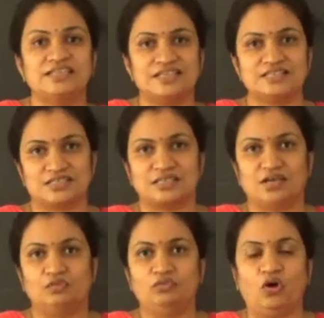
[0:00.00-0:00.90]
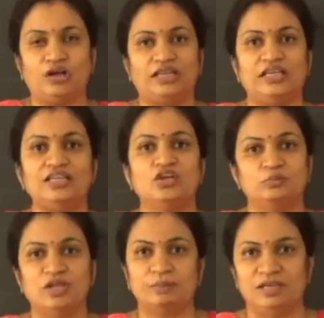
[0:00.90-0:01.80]
test for any
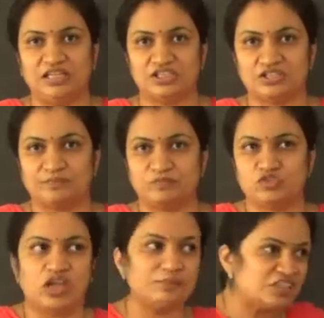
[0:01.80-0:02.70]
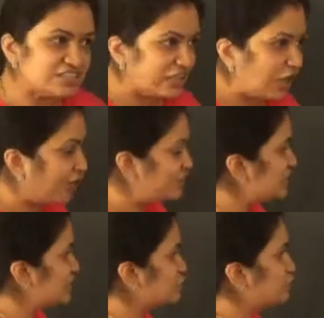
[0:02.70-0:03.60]
of the application. So I have
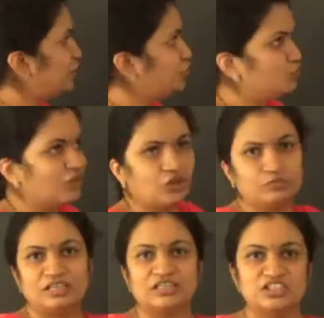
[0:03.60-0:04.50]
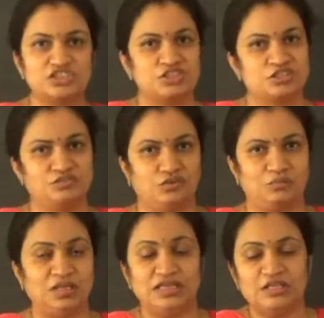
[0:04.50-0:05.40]
just explained you one of the registration
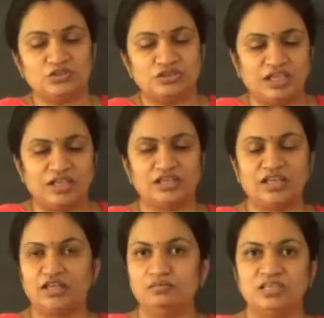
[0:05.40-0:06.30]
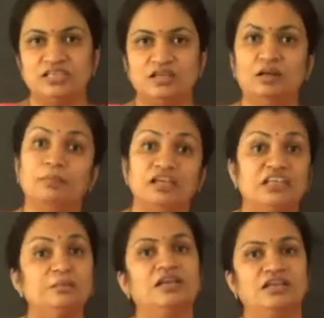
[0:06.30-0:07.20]
form. So there can be a
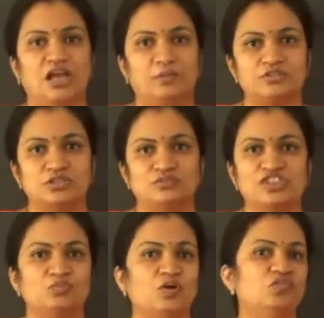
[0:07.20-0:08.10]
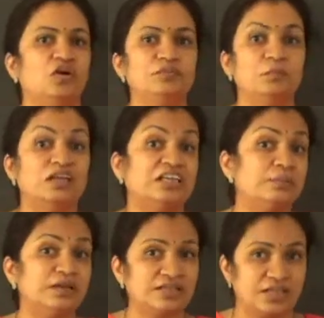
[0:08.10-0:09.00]
multiple tabs which perform the
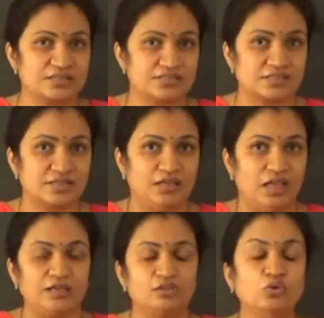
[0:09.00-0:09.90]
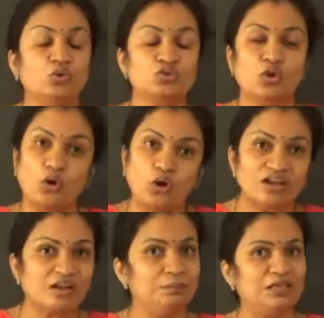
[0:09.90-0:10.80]
multiple tasks, and those all
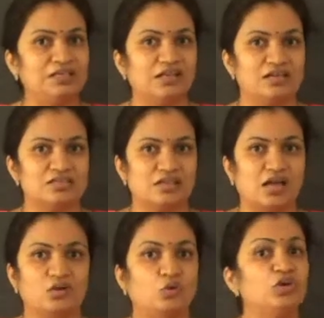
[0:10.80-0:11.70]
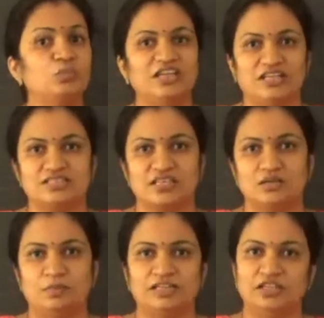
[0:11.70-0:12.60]
complete tasks are going to be
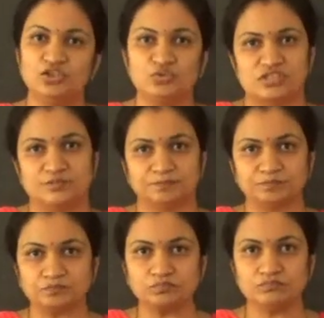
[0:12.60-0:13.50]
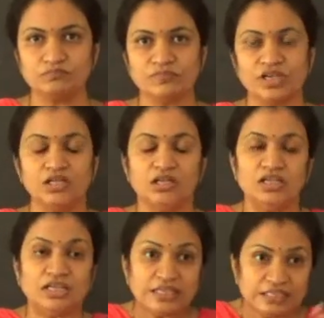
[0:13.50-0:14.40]
tested by the user.
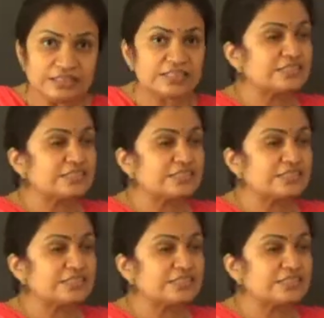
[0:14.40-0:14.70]
In this